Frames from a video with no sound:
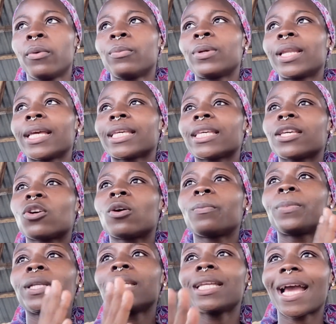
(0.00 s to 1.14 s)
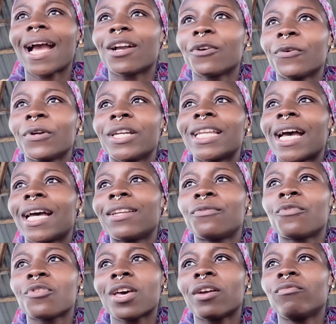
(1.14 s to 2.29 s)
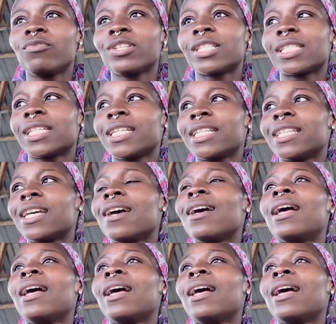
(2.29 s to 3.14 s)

but like he completely agreed and for that reason